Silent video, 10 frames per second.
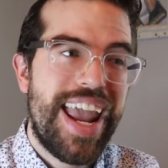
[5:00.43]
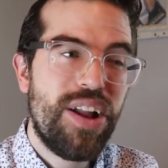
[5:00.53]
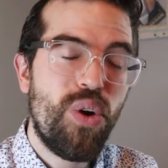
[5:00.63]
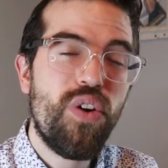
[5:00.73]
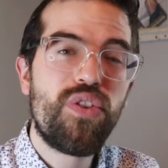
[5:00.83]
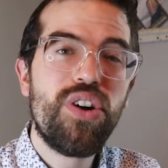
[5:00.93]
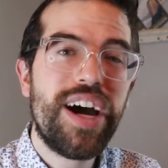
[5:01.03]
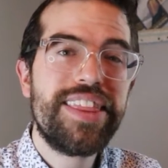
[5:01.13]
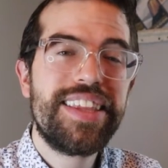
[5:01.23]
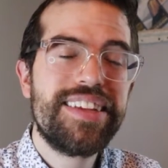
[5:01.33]
And overall,
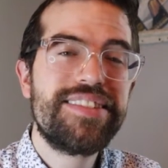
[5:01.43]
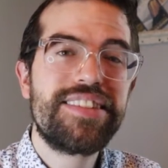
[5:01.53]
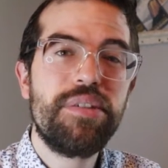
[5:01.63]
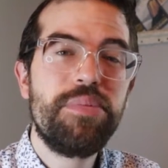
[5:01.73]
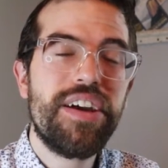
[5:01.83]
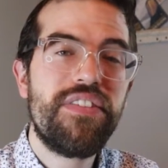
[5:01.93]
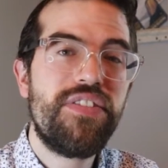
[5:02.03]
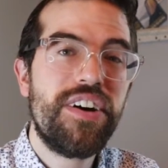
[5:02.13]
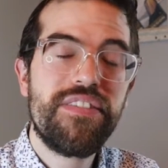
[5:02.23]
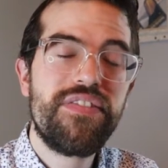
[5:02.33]
I think this is going to be a
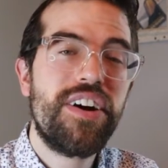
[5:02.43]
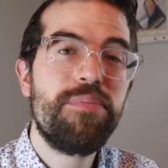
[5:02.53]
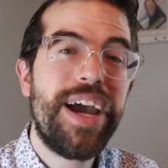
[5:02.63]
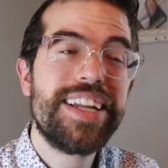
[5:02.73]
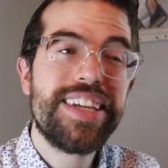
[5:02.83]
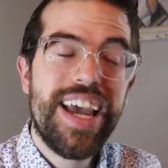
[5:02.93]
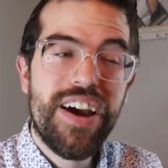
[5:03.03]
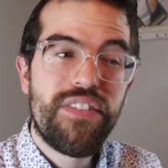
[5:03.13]
fun match.